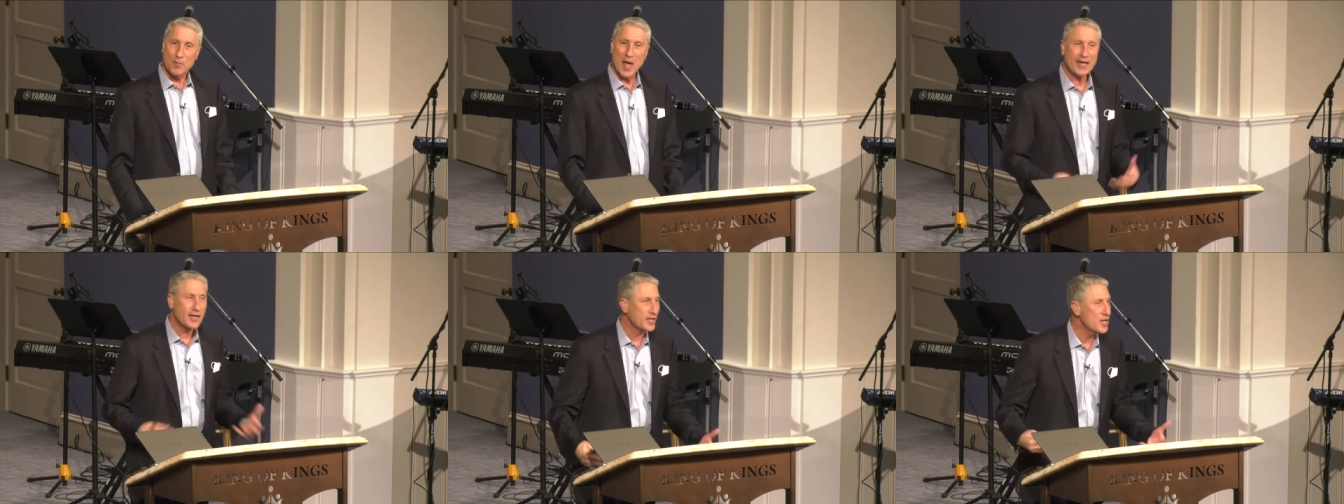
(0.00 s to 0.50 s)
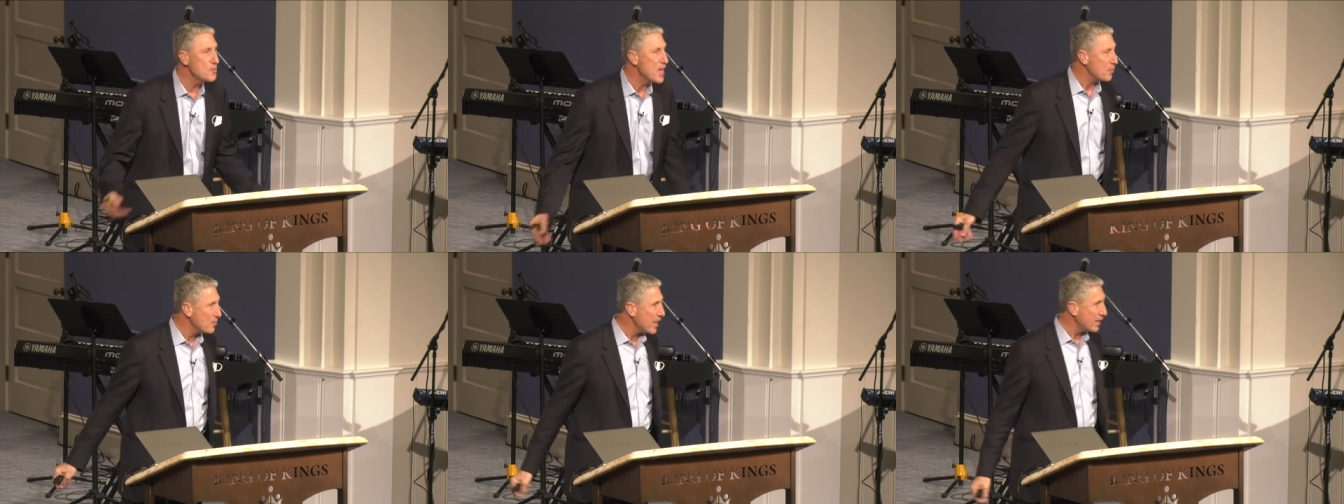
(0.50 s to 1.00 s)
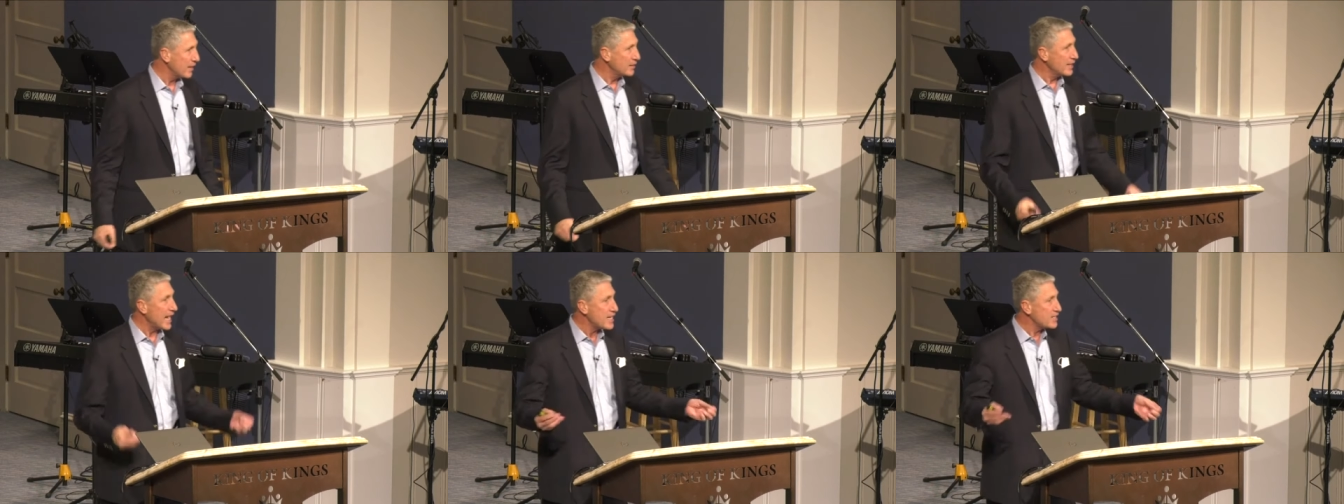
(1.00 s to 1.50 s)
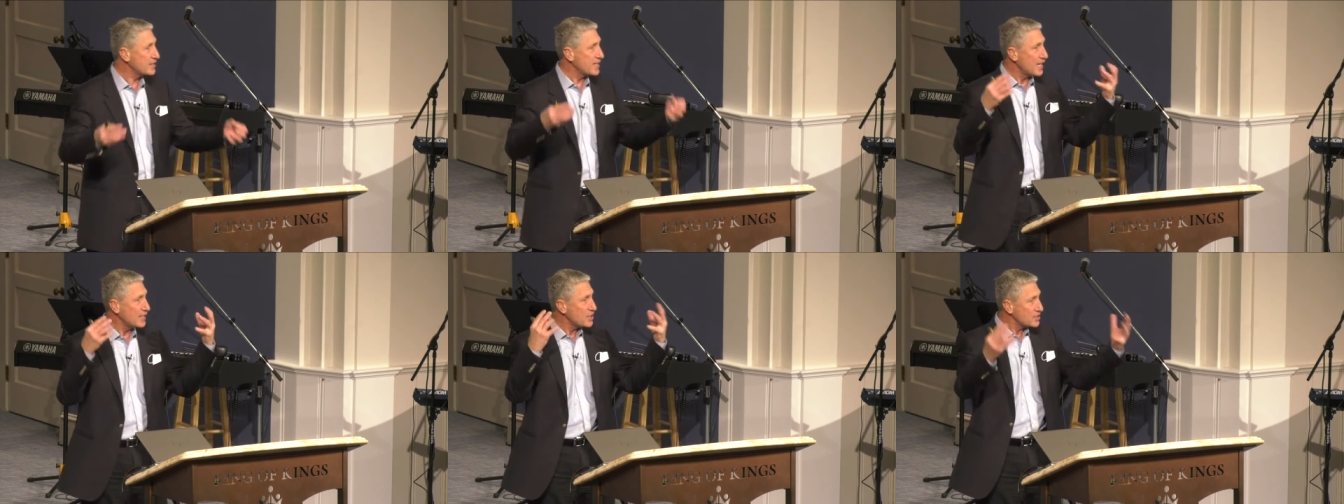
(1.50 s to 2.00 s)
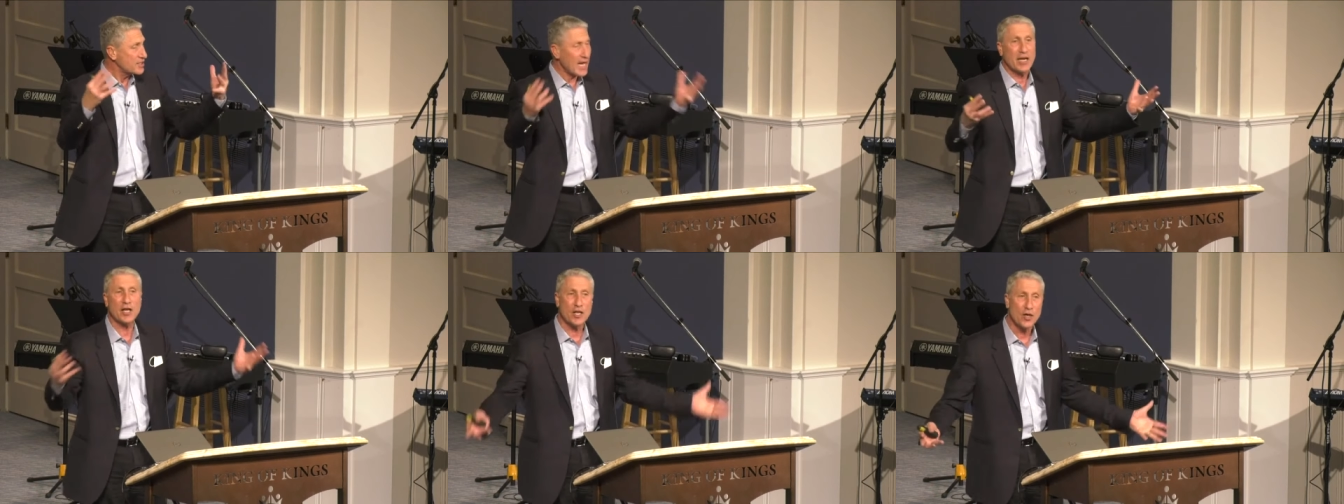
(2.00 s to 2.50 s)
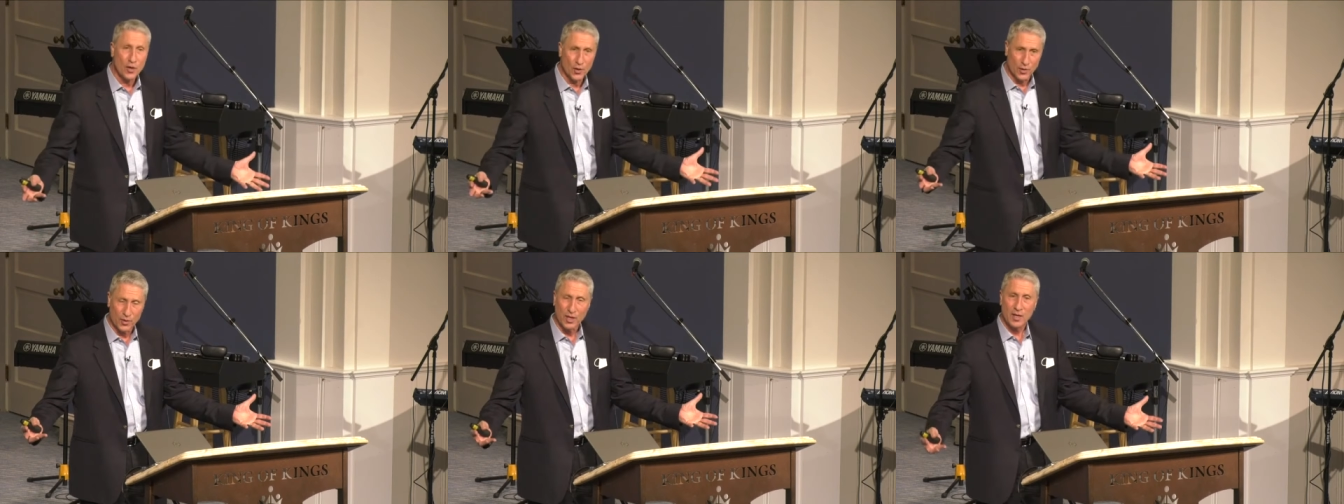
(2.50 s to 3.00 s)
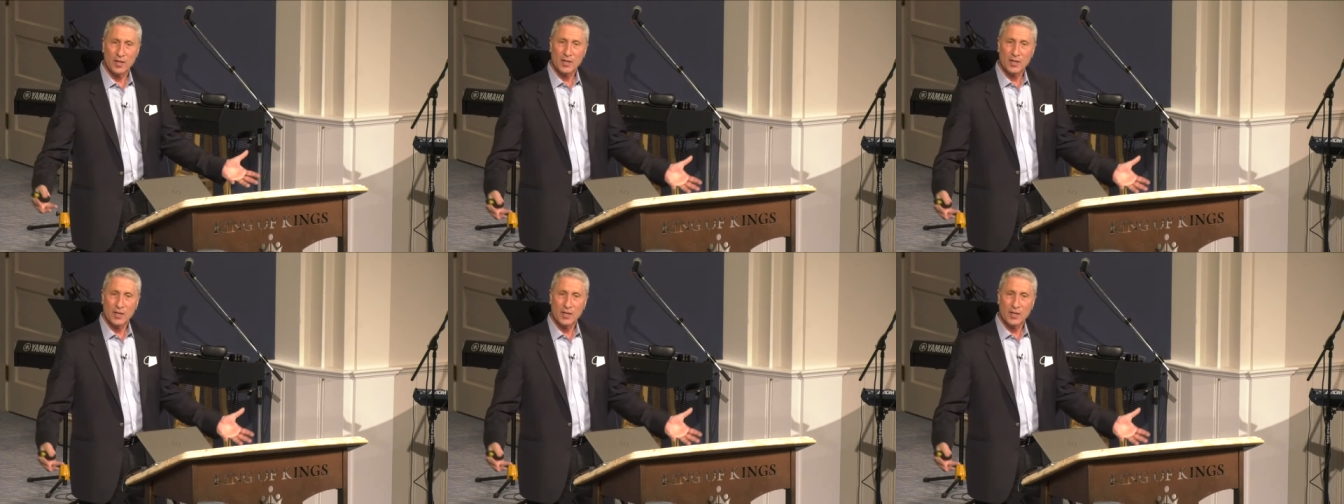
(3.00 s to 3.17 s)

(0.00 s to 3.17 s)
Make a commitment. And ladies, can I just say to you,